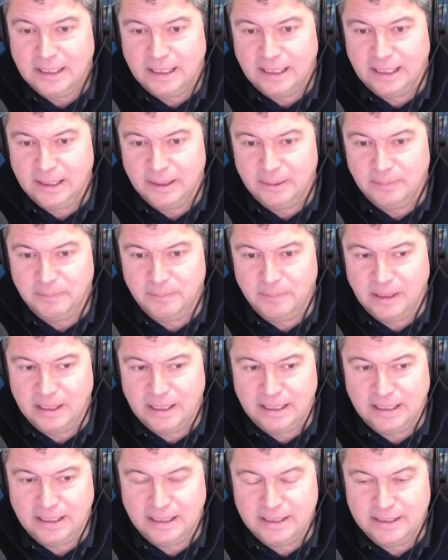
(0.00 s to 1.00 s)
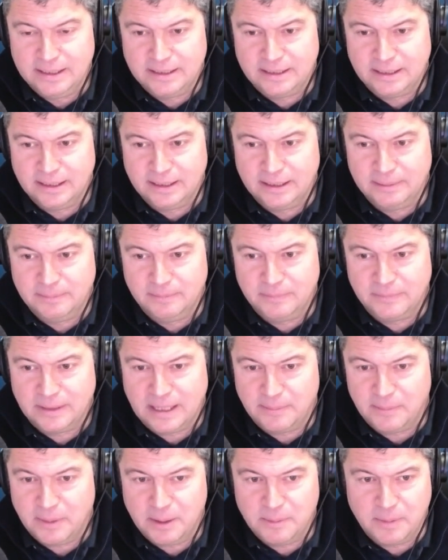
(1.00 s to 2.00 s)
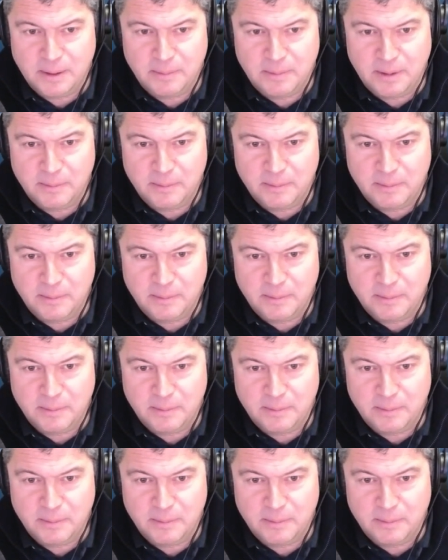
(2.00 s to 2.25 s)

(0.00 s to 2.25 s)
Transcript: and that might be a